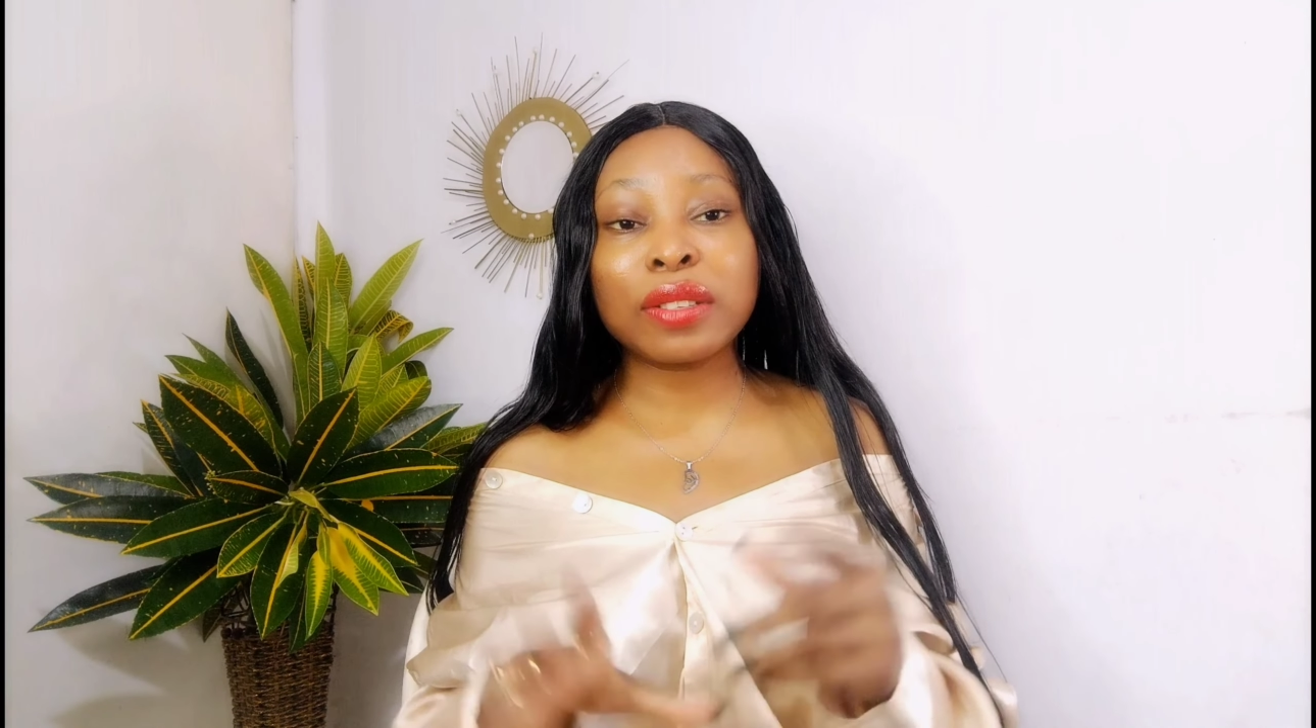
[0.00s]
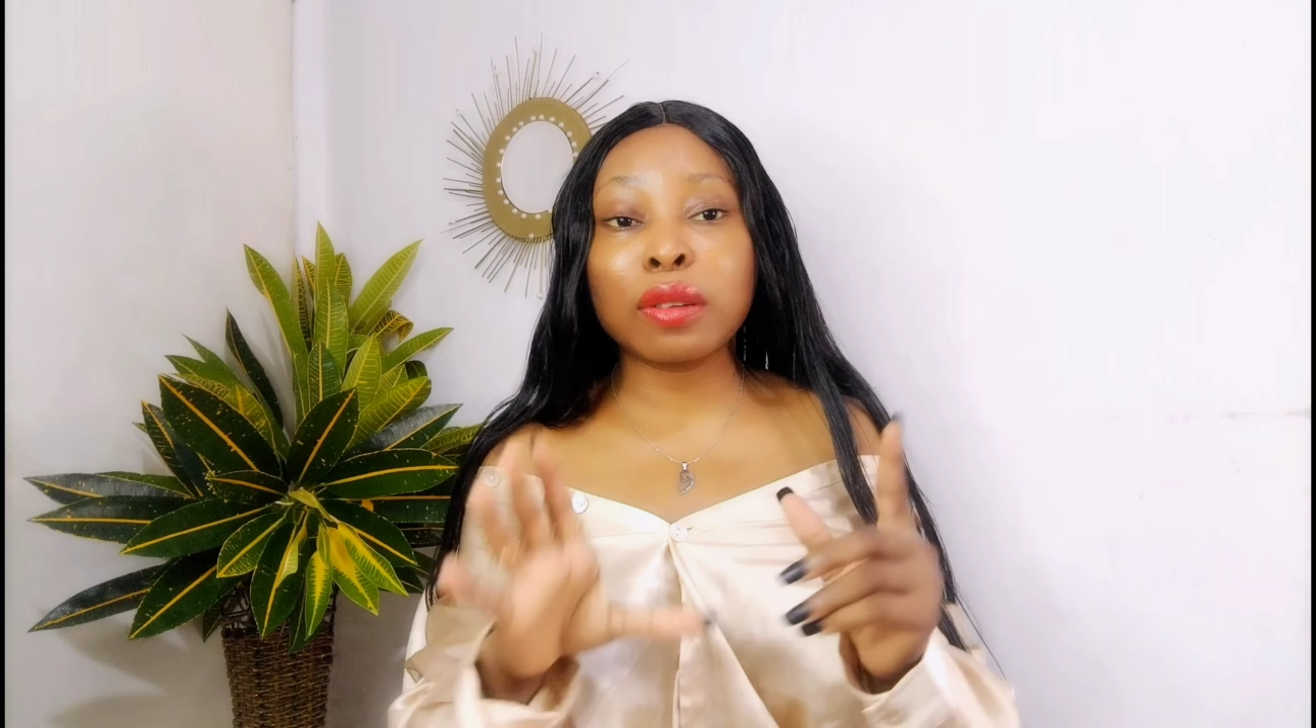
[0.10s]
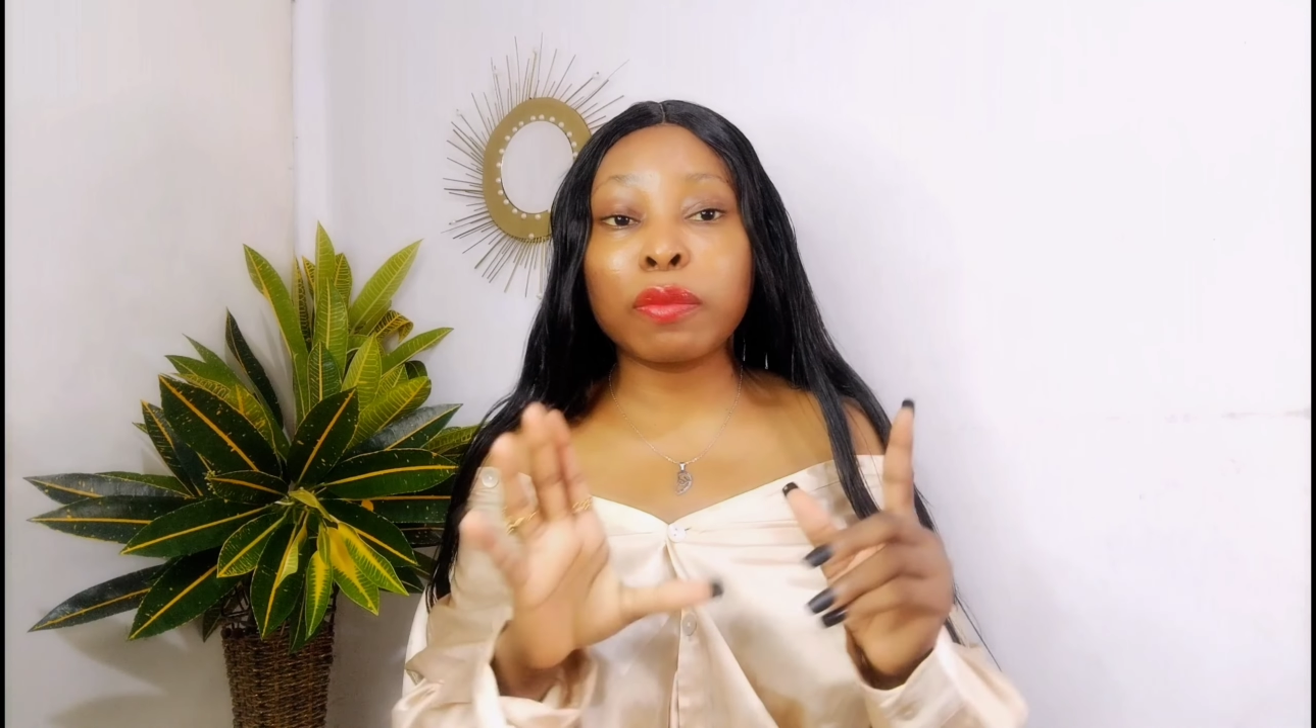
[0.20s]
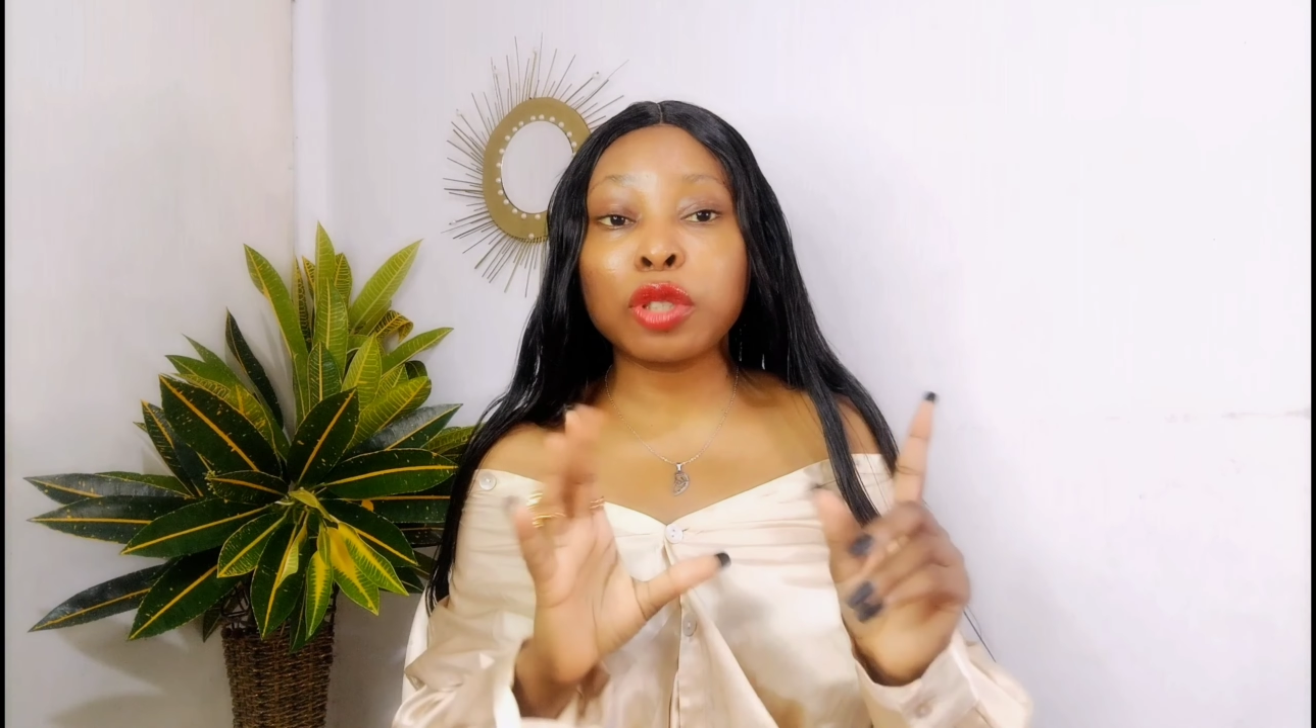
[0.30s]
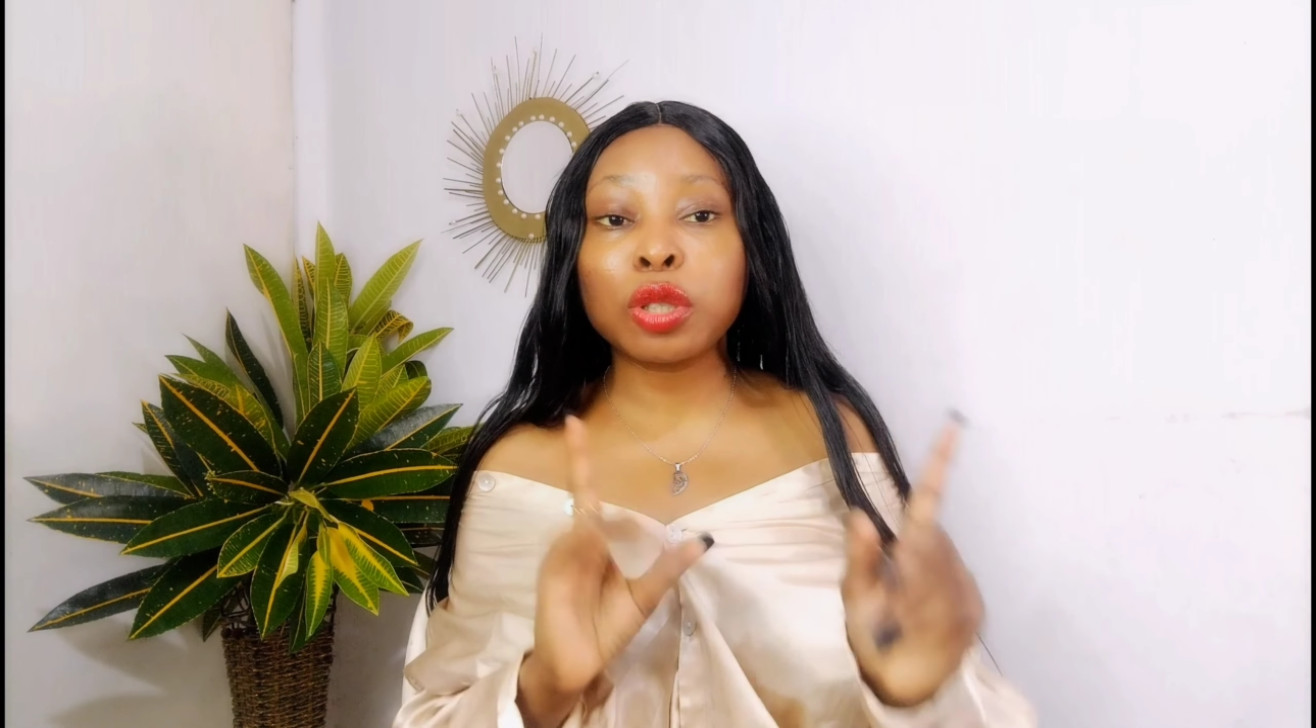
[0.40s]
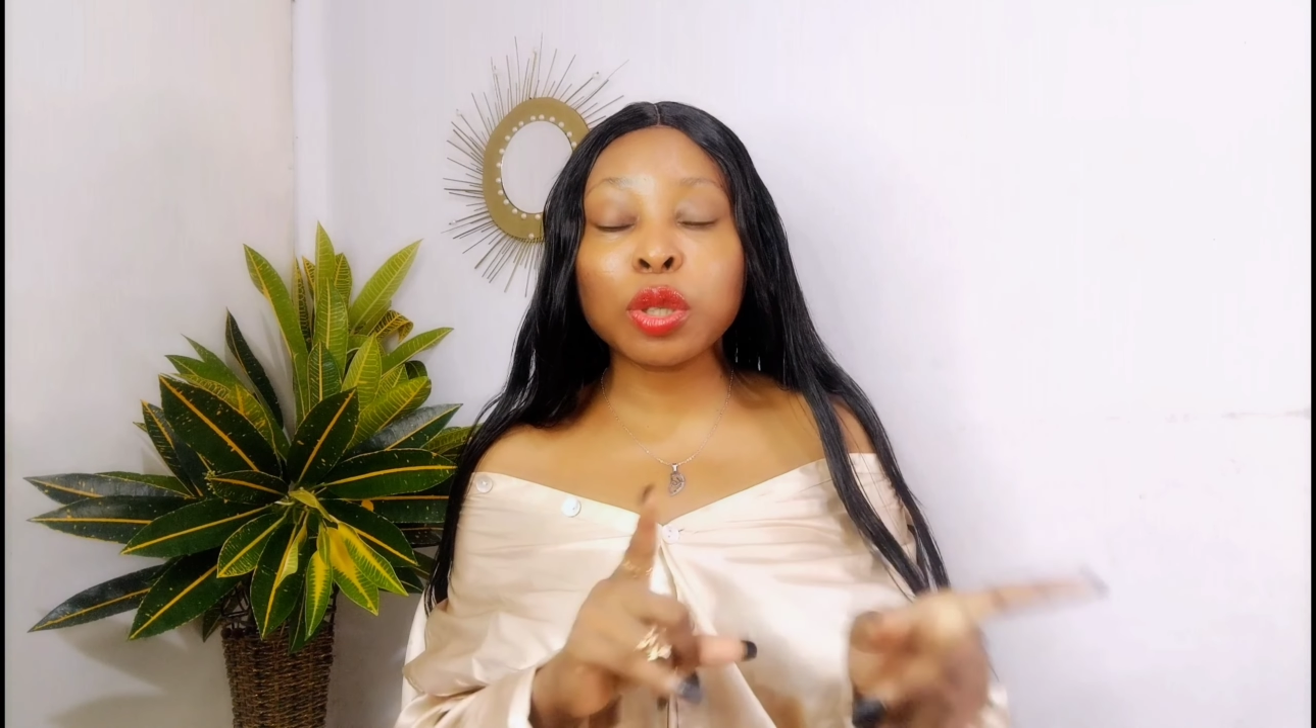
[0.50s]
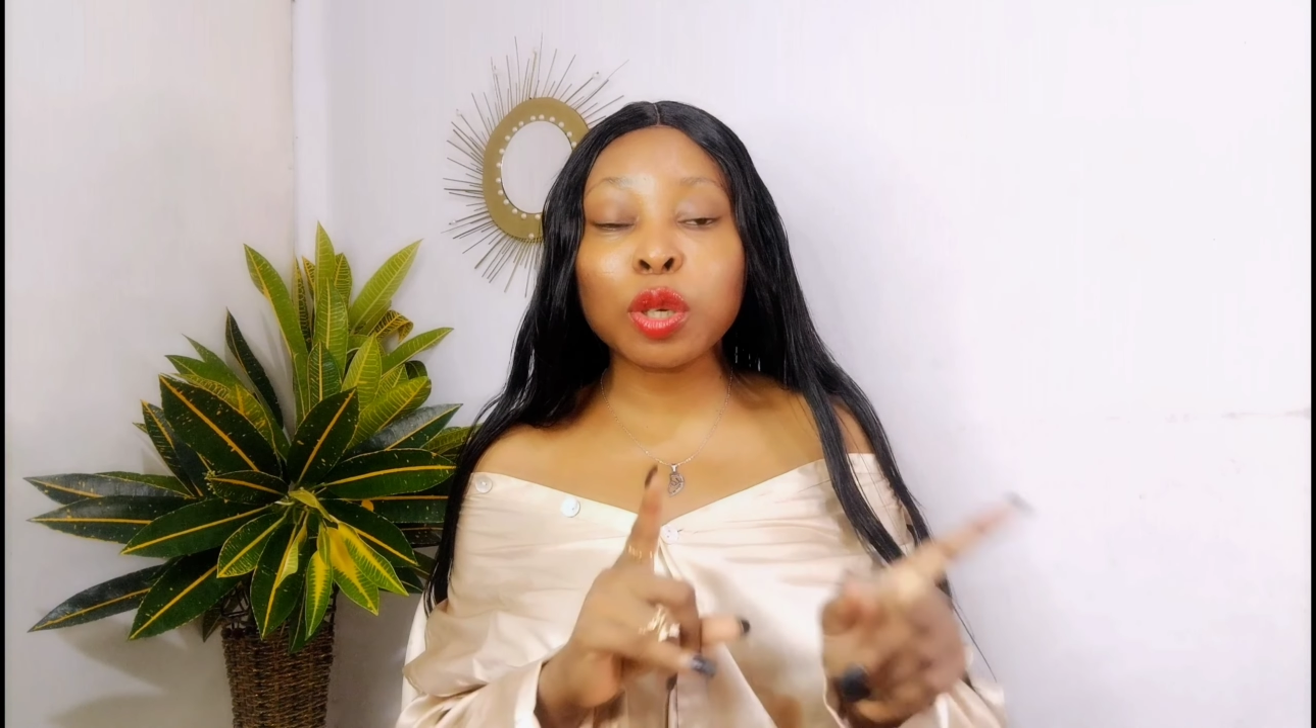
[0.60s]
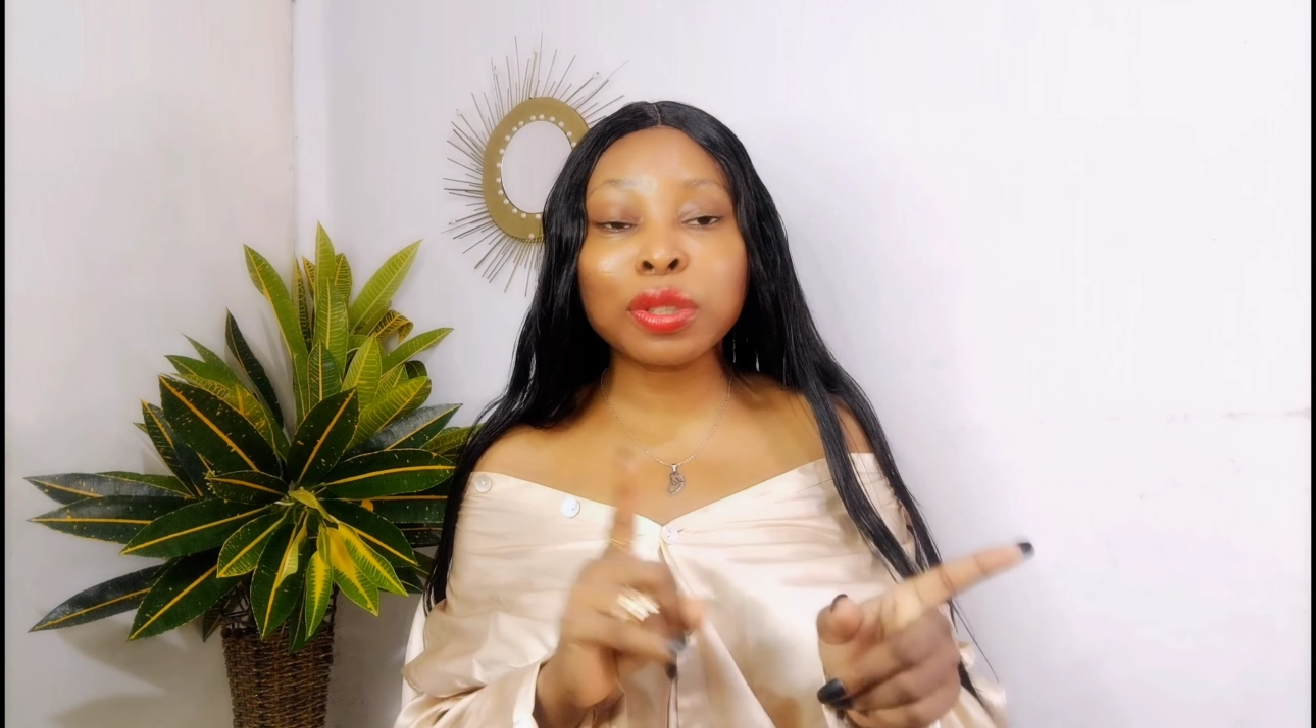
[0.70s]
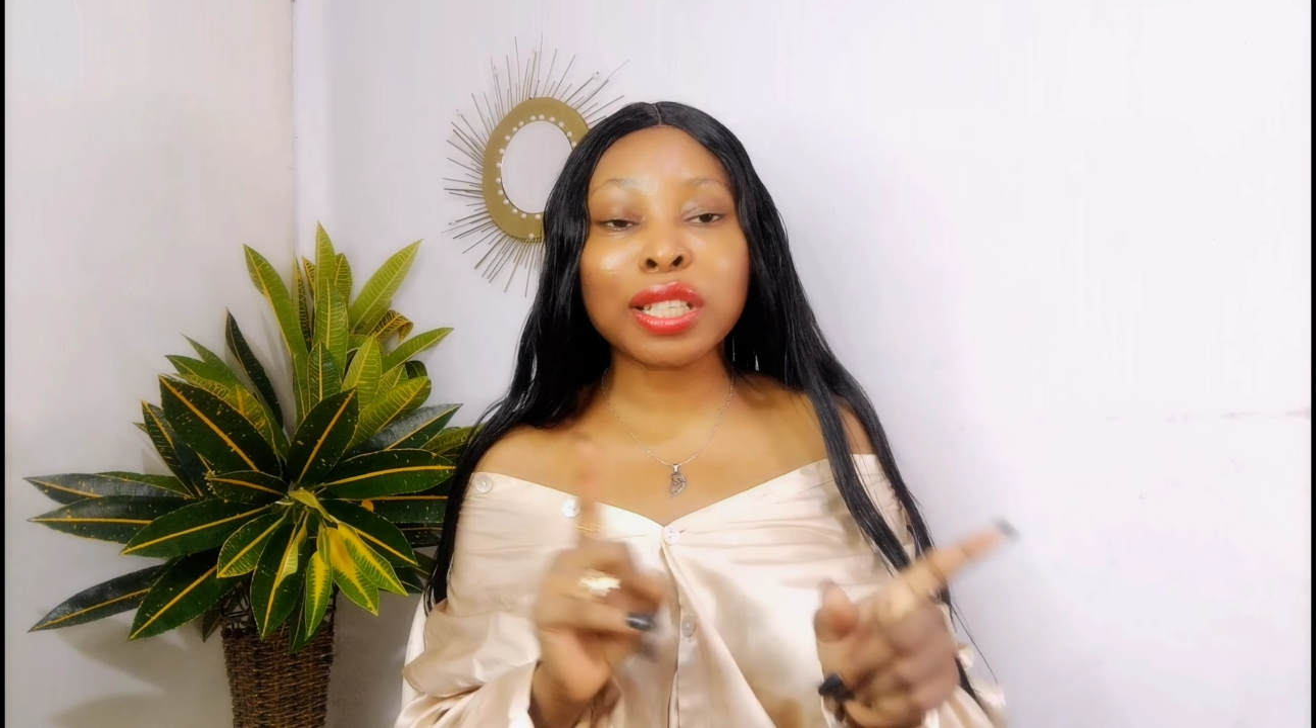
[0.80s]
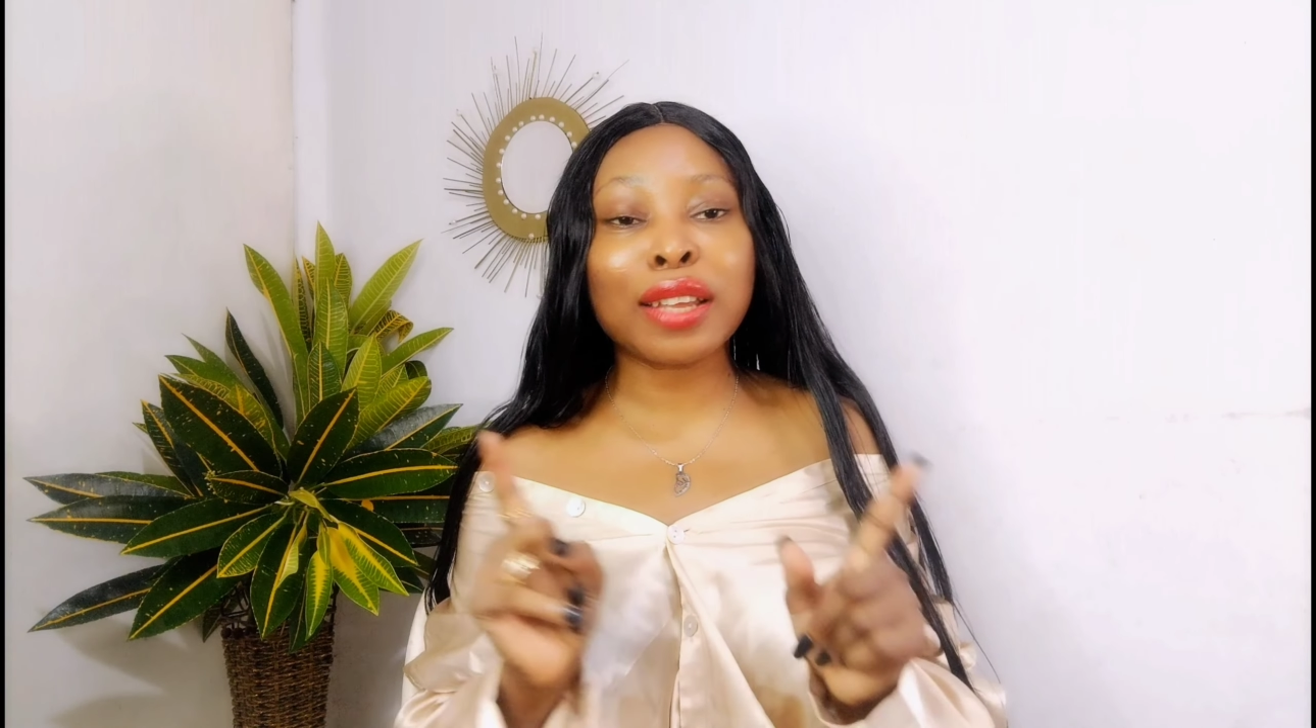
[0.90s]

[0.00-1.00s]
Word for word: some soaps